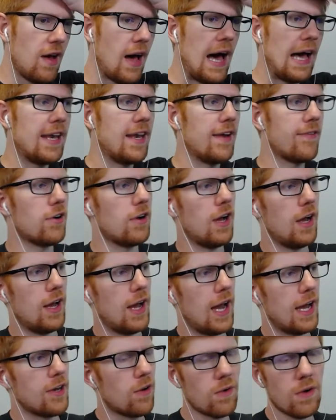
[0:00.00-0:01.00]
I
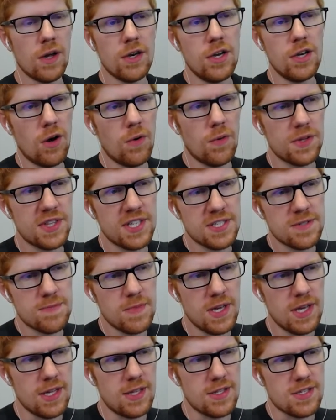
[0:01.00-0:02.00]
don't know what this
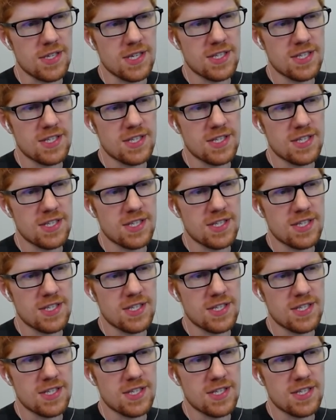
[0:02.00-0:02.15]
means.